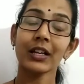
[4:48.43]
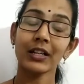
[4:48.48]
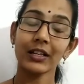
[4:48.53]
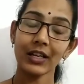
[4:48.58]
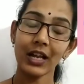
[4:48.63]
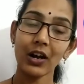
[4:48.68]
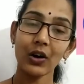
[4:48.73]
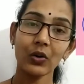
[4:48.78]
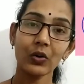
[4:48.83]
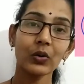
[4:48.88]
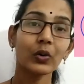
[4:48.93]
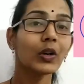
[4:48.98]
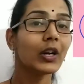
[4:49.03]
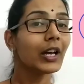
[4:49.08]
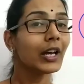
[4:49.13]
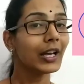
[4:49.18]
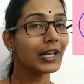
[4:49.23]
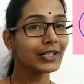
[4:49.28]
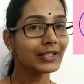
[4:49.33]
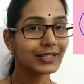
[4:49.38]
Now
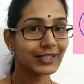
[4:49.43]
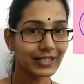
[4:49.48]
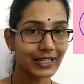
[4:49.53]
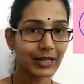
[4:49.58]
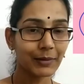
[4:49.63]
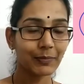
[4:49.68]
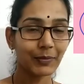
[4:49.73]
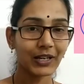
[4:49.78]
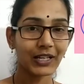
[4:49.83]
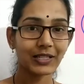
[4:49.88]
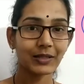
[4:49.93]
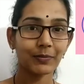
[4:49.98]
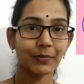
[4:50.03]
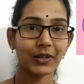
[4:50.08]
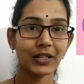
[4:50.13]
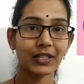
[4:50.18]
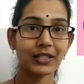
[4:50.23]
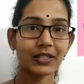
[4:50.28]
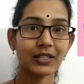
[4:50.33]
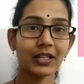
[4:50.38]
in C++
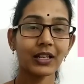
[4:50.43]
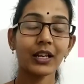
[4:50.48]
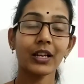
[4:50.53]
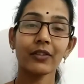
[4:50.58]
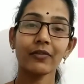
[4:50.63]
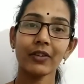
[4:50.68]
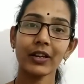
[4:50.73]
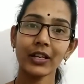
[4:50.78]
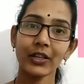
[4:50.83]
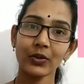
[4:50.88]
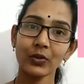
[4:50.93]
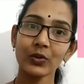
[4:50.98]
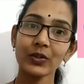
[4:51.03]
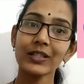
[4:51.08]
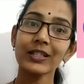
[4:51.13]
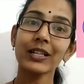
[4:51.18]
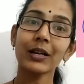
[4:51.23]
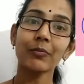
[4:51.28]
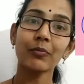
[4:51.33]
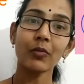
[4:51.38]
we use
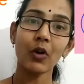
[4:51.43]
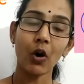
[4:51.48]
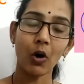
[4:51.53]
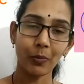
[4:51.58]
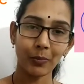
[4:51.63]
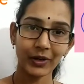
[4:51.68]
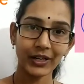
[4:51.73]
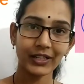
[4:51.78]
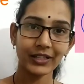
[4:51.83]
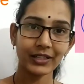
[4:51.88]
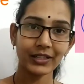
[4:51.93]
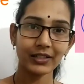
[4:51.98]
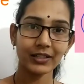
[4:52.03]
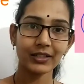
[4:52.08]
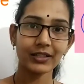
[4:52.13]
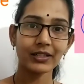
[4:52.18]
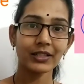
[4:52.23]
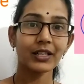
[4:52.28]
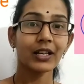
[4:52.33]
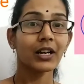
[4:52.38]
some
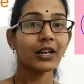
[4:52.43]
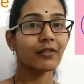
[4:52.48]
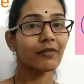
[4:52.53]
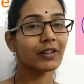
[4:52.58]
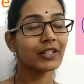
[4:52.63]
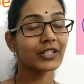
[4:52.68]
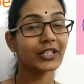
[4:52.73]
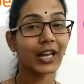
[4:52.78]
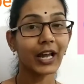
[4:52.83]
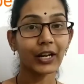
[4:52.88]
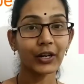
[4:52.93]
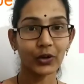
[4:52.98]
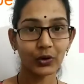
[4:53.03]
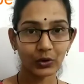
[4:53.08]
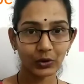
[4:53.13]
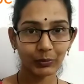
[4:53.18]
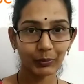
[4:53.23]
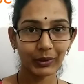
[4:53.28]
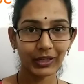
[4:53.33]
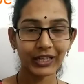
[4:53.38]
operators which
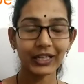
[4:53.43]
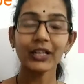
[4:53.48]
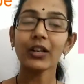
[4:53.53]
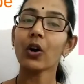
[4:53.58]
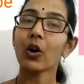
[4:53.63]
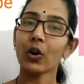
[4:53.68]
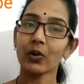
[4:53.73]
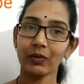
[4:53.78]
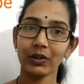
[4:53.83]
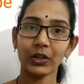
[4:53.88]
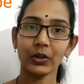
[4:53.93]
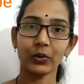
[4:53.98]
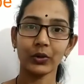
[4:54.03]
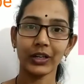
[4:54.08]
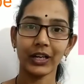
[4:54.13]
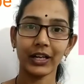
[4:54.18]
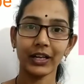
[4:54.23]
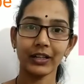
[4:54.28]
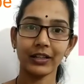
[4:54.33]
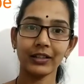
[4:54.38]
cannot be
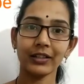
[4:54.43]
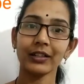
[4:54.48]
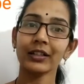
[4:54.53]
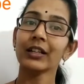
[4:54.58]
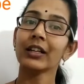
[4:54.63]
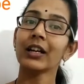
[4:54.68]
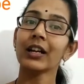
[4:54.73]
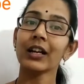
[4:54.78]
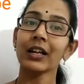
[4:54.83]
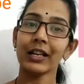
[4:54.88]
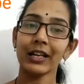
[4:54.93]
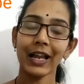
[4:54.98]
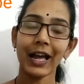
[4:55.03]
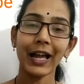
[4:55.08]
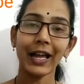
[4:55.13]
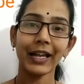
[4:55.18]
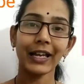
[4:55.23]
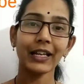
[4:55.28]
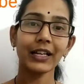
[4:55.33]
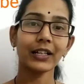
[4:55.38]
overloaded.
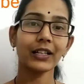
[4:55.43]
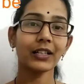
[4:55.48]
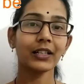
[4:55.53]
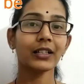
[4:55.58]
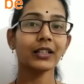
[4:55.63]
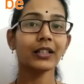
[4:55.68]
Like